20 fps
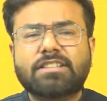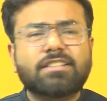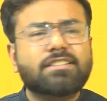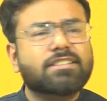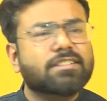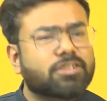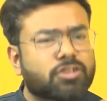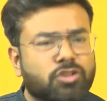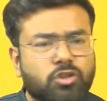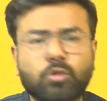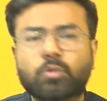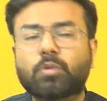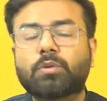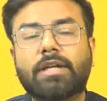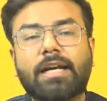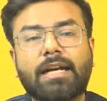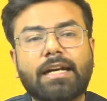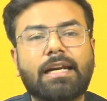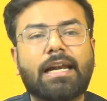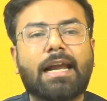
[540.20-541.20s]
that's a
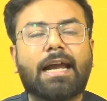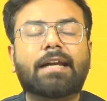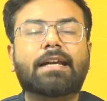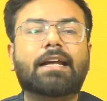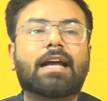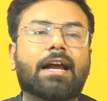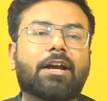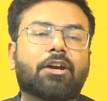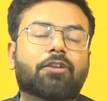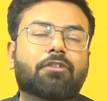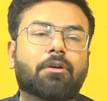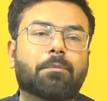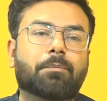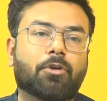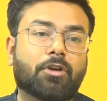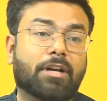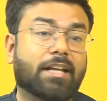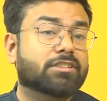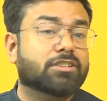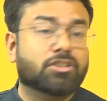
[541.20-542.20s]
student-led kind of a
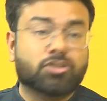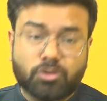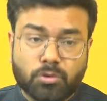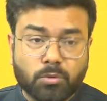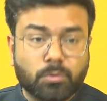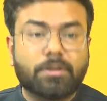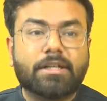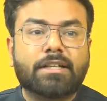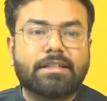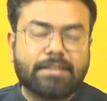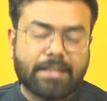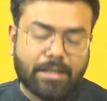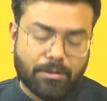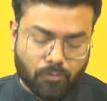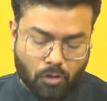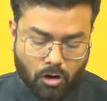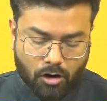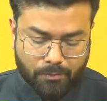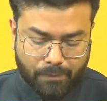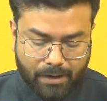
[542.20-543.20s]
protest, a student
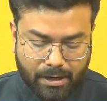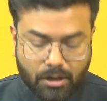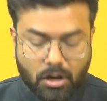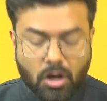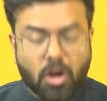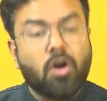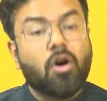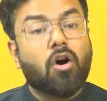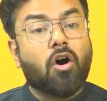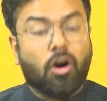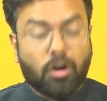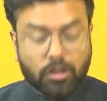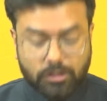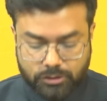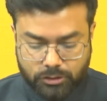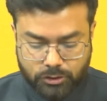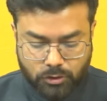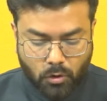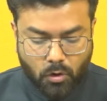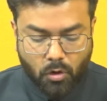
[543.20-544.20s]
involvement
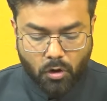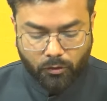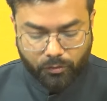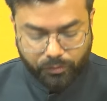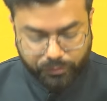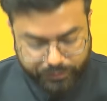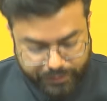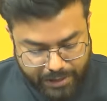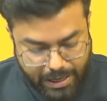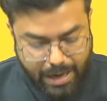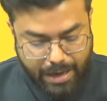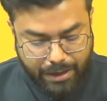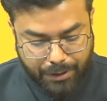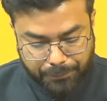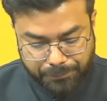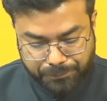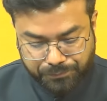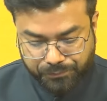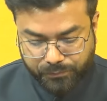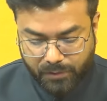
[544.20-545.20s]
also there.
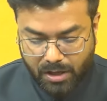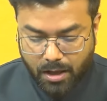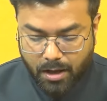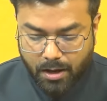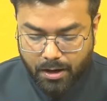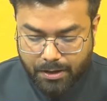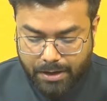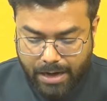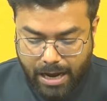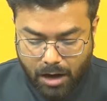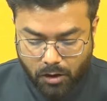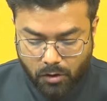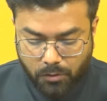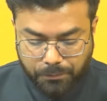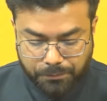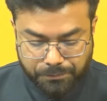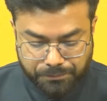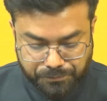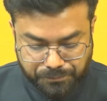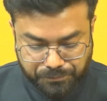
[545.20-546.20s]
Now,
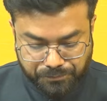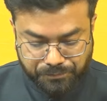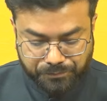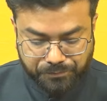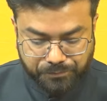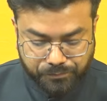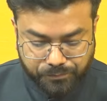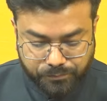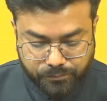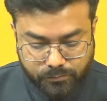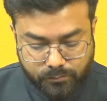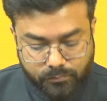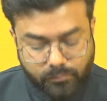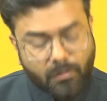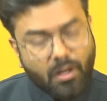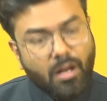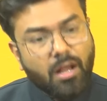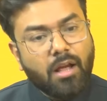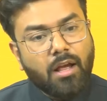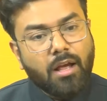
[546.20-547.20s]

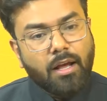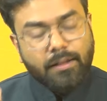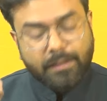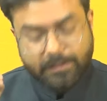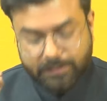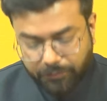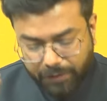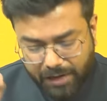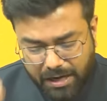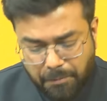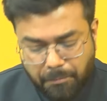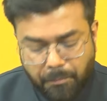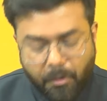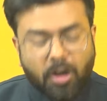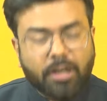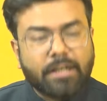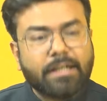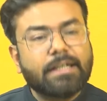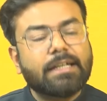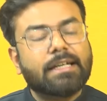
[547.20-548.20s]
there's a very
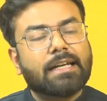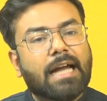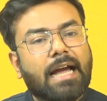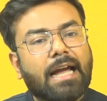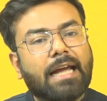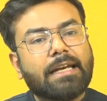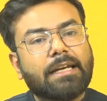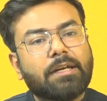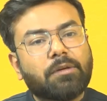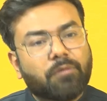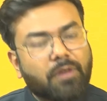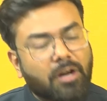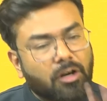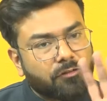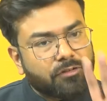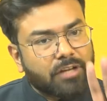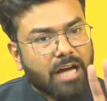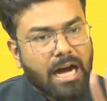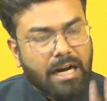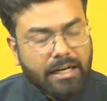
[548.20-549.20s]
important line in one
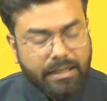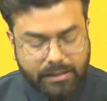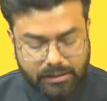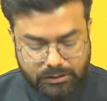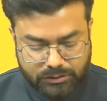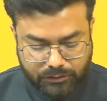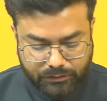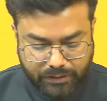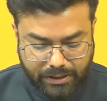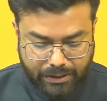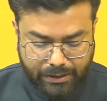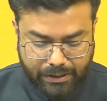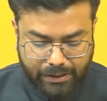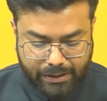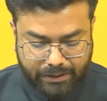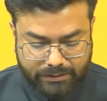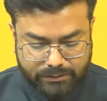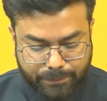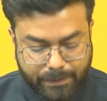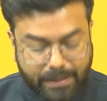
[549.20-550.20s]
of the articles of the Indian
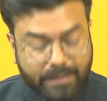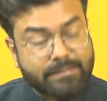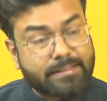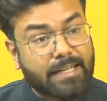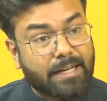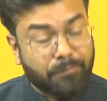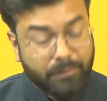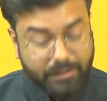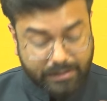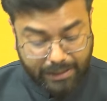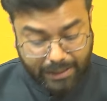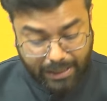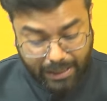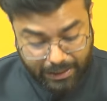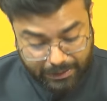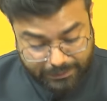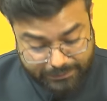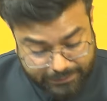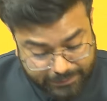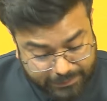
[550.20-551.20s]
Express that with
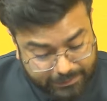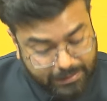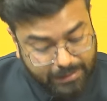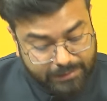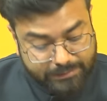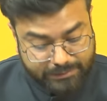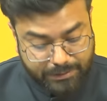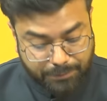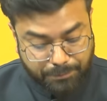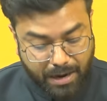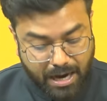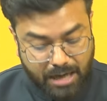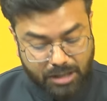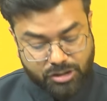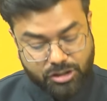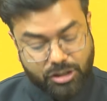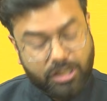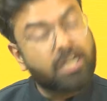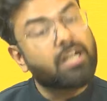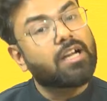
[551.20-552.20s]
Hasina's
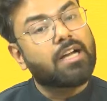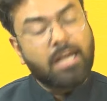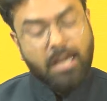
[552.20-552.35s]
departure,